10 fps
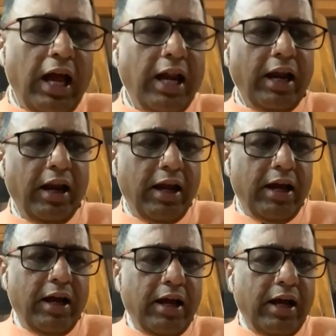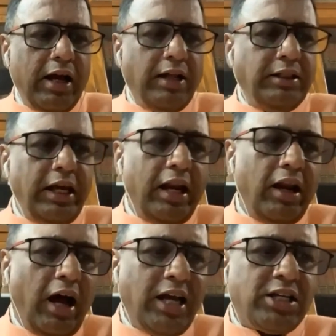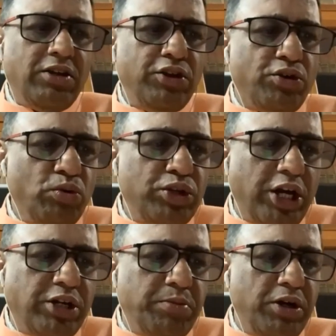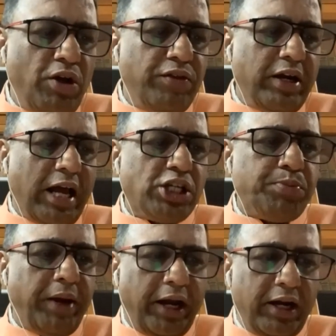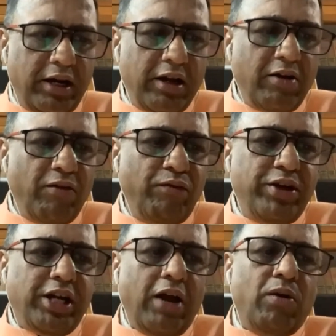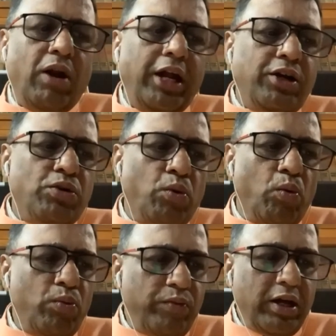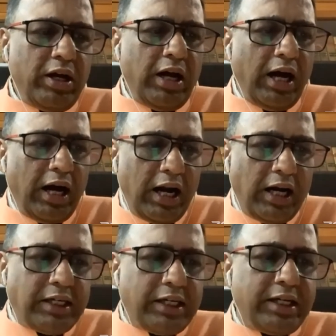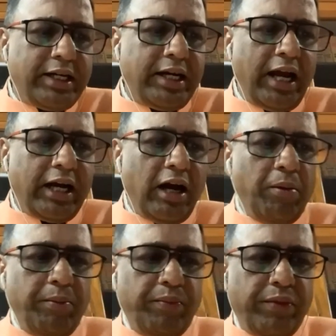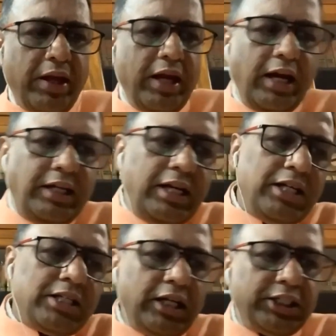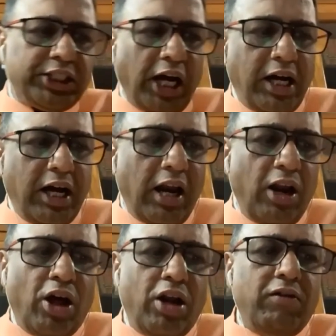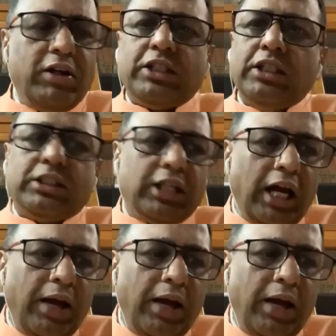And the last of the two judgments on that aspect, which I would like to take up, is Shankar Lal versus